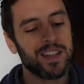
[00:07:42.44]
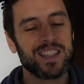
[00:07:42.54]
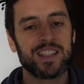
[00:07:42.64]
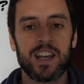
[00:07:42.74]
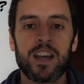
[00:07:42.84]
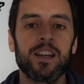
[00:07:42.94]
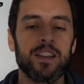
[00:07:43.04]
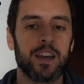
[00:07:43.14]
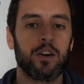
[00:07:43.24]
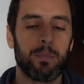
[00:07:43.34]
Sadly,
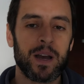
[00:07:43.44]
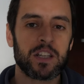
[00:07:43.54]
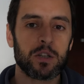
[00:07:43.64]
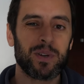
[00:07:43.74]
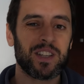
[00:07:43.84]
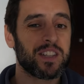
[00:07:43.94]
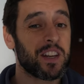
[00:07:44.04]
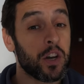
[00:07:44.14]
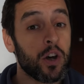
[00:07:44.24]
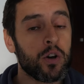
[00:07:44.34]
they got back to me and they
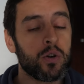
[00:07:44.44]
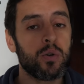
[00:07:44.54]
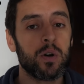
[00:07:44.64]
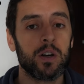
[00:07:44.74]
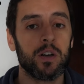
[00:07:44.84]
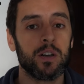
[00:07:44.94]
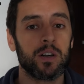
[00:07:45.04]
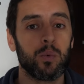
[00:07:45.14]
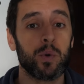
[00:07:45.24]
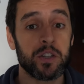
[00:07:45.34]
said,
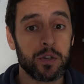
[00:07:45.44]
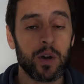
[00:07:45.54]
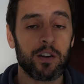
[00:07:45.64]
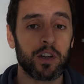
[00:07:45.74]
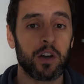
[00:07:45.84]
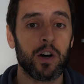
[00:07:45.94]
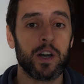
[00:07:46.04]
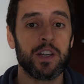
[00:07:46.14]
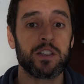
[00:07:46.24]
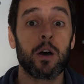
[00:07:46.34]
no, we do have a
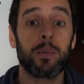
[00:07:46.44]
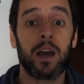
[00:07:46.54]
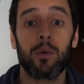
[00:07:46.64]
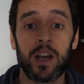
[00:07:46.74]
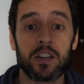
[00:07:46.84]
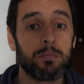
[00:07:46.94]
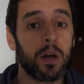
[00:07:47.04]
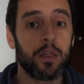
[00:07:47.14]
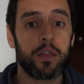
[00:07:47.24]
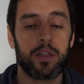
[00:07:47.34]
guide. It's coming out next
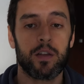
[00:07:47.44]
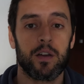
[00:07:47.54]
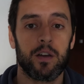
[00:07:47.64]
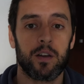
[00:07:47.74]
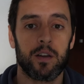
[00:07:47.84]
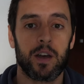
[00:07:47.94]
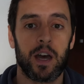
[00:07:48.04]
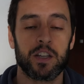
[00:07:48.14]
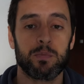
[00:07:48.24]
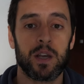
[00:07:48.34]
month
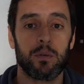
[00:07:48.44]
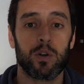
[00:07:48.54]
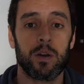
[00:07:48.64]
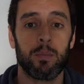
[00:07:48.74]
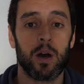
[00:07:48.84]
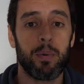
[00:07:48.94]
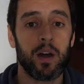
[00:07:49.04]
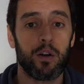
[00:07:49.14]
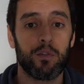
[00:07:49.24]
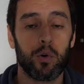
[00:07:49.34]
and it's being written by a
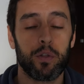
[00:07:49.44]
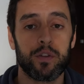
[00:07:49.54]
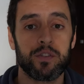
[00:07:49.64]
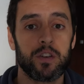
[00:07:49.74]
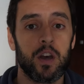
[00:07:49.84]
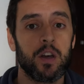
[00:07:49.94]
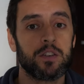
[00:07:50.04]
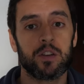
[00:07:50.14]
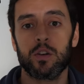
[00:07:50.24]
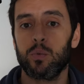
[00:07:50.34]
pair of authors.
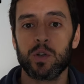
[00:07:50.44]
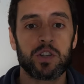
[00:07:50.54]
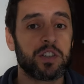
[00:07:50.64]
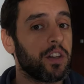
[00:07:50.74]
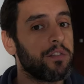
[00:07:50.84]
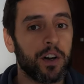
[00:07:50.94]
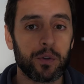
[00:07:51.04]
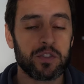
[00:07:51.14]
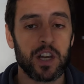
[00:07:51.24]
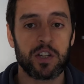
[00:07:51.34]
So we're just in the
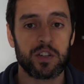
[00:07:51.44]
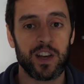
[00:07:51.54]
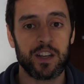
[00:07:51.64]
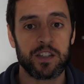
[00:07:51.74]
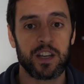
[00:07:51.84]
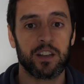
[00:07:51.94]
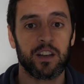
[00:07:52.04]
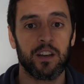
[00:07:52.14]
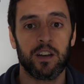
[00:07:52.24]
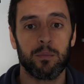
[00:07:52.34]
final stages of
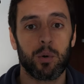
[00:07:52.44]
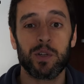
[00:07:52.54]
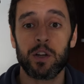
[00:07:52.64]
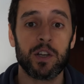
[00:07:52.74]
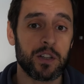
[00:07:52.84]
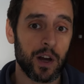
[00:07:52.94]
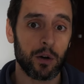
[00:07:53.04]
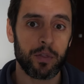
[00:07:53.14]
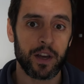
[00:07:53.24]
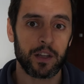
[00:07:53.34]
editing, but we don't need your
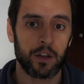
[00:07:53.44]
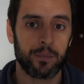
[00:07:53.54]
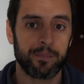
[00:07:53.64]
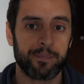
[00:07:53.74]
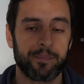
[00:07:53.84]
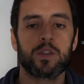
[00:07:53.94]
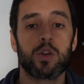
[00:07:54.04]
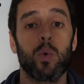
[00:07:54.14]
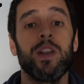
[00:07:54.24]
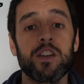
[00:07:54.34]
help. Thank you.
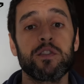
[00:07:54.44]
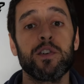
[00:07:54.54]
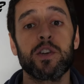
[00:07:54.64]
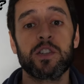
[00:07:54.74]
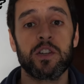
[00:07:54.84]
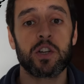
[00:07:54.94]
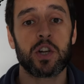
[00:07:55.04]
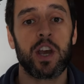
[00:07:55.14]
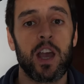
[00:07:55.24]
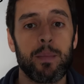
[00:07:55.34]
So when this first
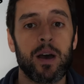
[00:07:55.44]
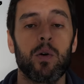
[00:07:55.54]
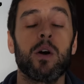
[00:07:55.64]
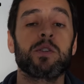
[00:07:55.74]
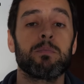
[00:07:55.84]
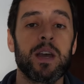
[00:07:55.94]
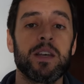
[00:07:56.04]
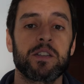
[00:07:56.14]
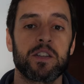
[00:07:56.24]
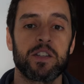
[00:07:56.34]
edition came out, I was
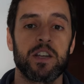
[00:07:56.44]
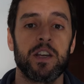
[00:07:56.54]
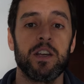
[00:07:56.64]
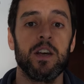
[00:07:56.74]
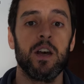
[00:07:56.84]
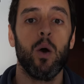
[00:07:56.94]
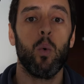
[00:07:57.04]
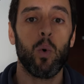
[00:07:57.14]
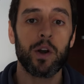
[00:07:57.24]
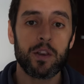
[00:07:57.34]
amazed to see
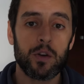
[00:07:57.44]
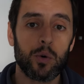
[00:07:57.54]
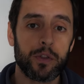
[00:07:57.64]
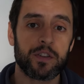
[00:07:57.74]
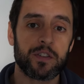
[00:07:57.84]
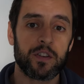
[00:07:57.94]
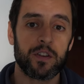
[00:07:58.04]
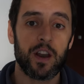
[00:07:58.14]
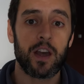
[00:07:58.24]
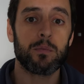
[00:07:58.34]
one of the
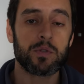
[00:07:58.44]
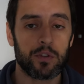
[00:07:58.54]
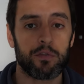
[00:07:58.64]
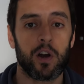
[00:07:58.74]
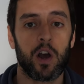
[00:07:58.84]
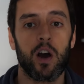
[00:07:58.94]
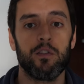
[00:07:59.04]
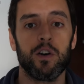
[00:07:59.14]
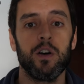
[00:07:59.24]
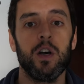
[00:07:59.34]
author's names on the front
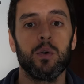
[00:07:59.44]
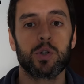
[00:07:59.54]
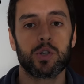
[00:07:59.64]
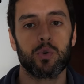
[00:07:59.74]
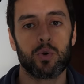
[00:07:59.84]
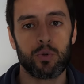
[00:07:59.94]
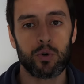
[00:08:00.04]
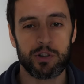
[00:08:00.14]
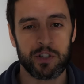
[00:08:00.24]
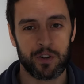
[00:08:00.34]
cover was Sean
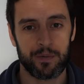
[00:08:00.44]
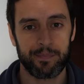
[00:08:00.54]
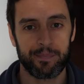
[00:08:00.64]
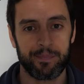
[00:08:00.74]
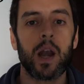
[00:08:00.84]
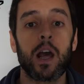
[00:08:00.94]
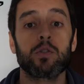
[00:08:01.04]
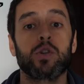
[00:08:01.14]
Rorison. Now,